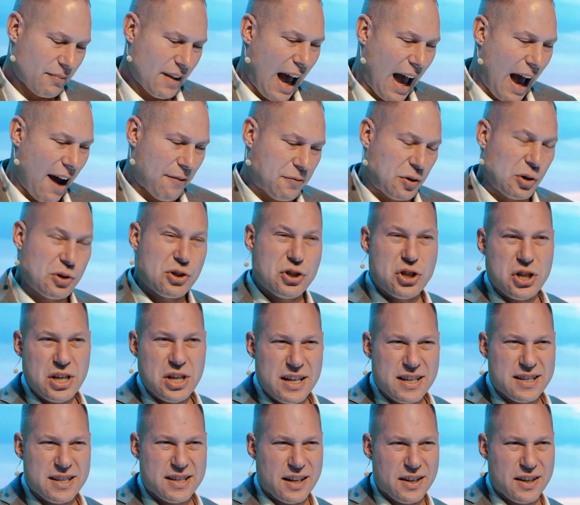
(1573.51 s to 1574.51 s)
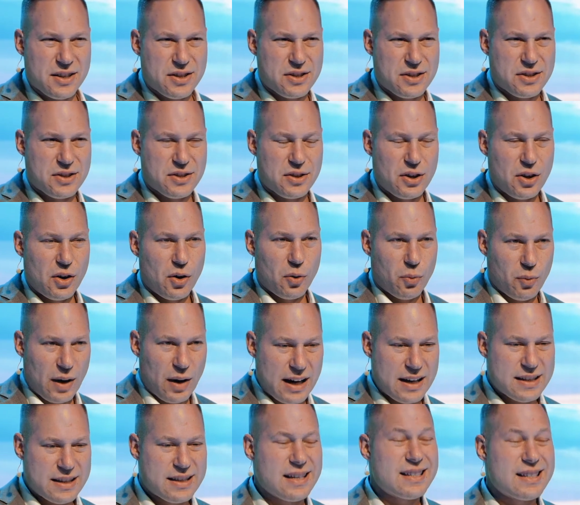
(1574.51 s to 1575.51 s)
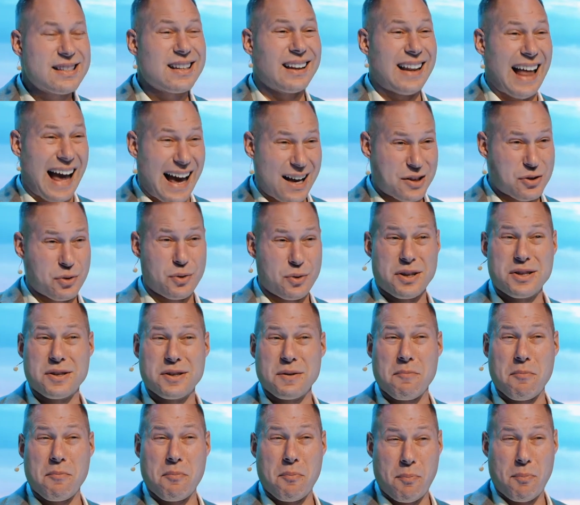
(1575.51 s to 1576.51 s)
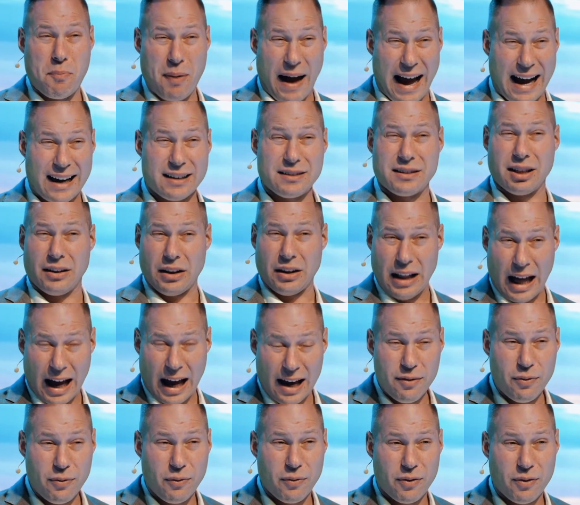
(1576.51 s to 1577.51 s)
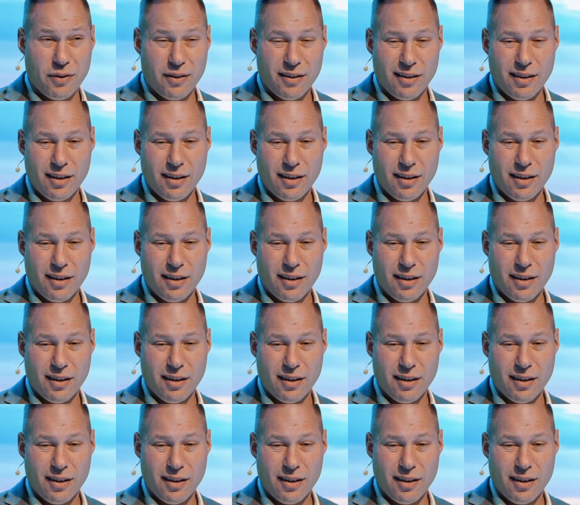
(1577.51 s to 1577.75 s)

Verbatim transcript: after Jesus raises Lazarus back to life,